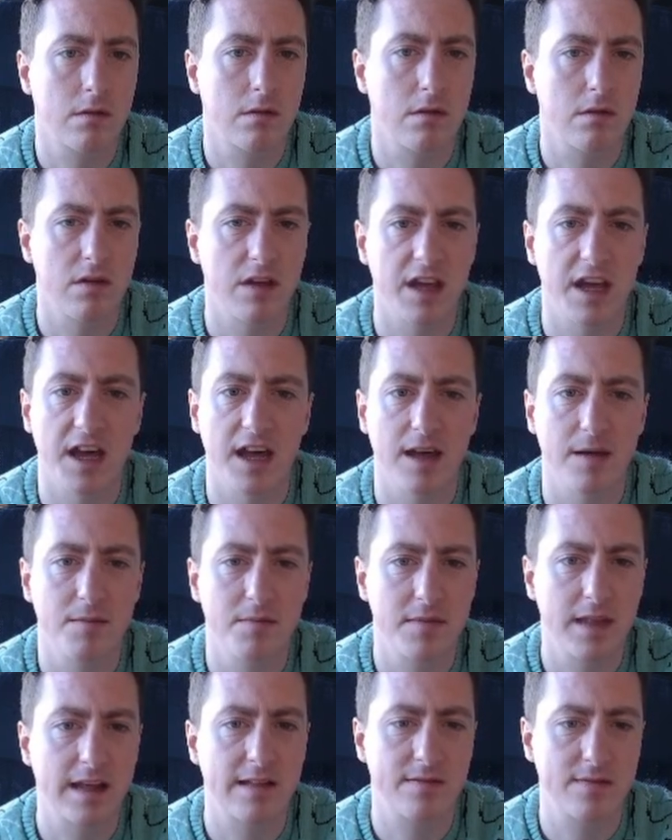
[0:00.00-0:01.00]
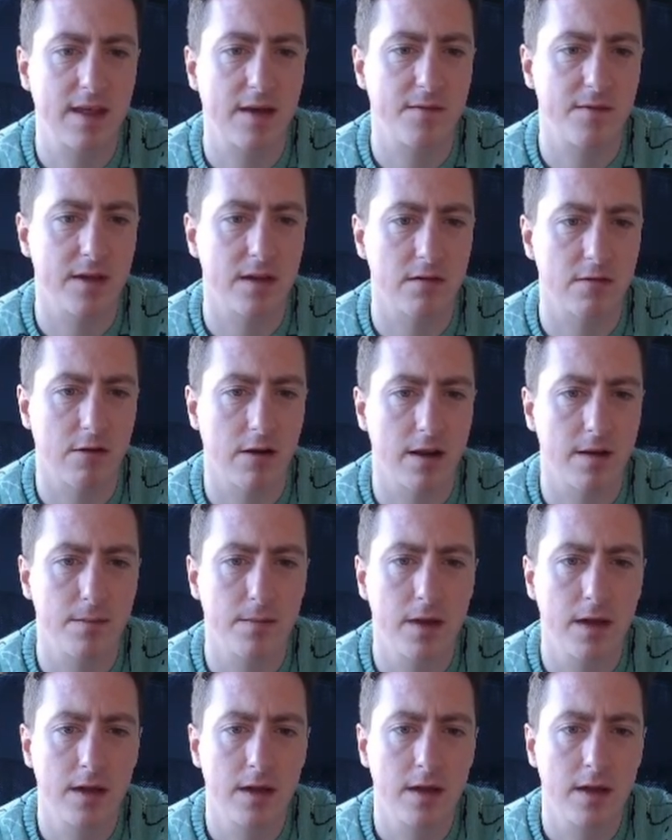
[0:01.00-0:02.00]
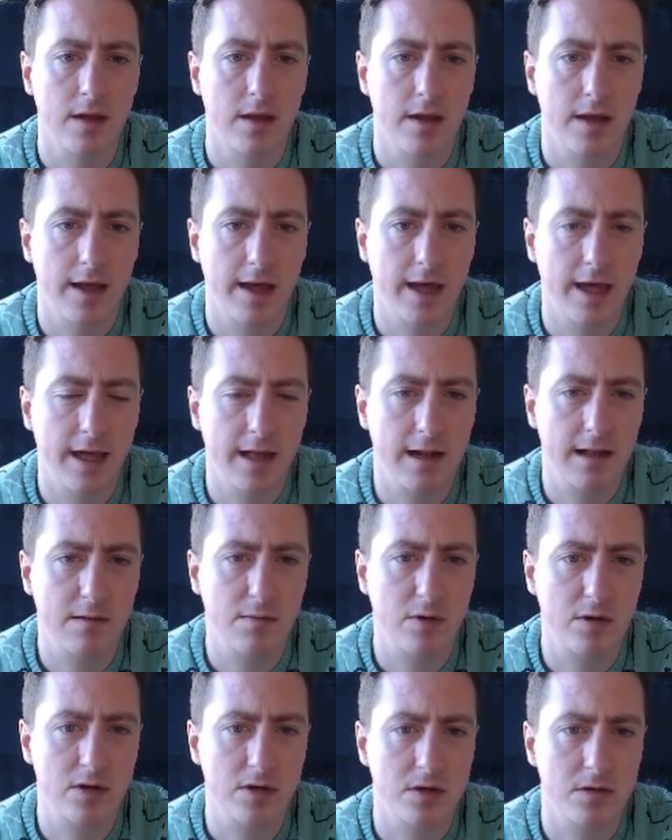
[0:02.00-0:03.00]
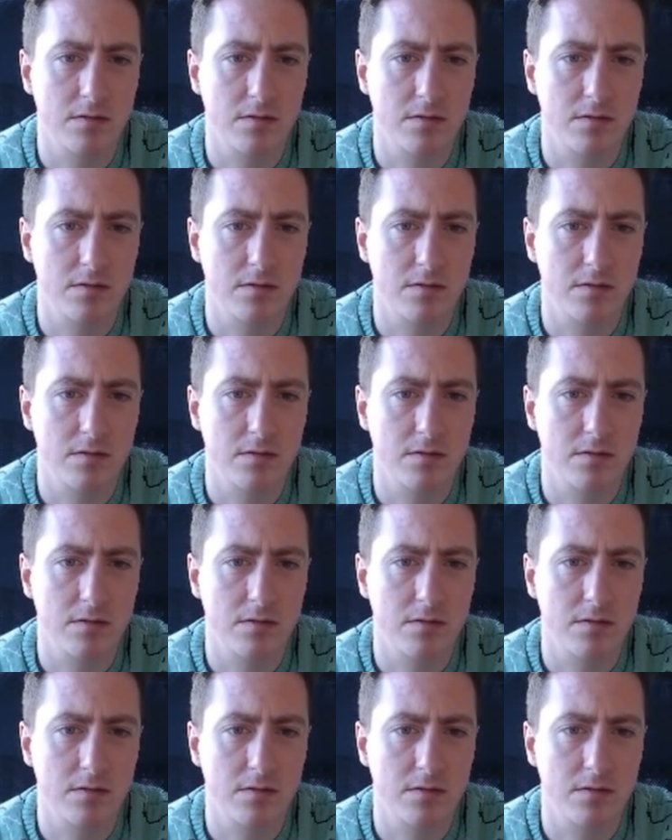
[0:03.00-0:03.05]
Yeah, that feels right. Let's push.